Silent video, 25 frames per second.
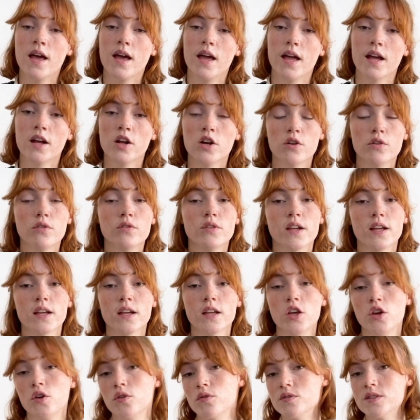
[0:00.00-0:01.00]
including
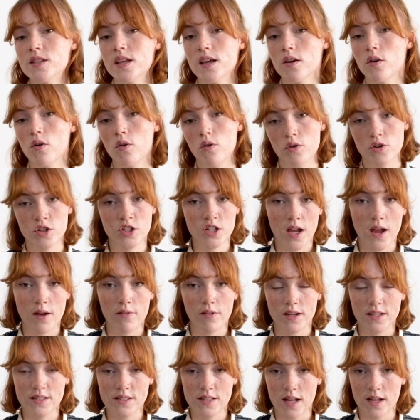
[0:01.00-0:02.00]
using or
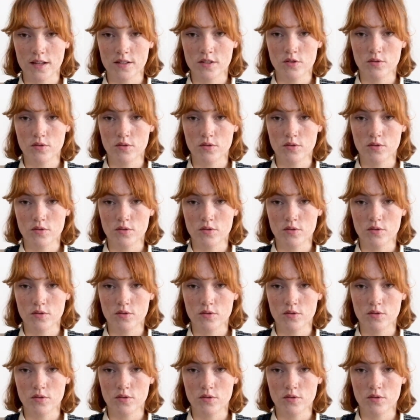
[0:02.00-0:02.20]
sharing sex